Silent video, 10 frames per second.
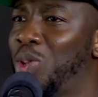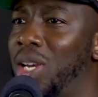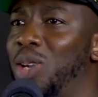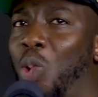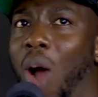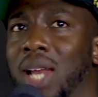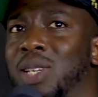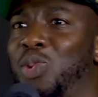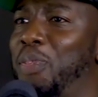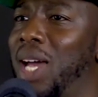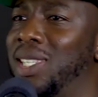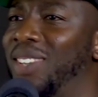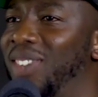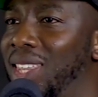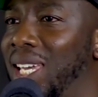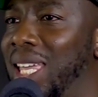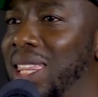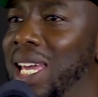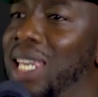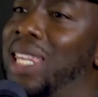So I didn't want to pass everything
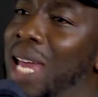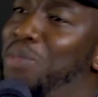and then